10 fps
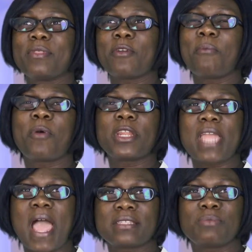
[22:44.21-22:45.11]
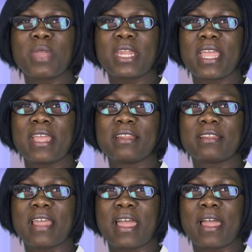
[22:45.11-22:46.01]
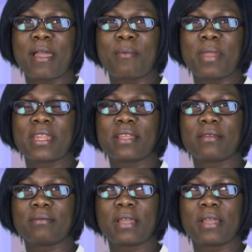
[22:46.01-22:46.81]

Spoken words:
your body has been in a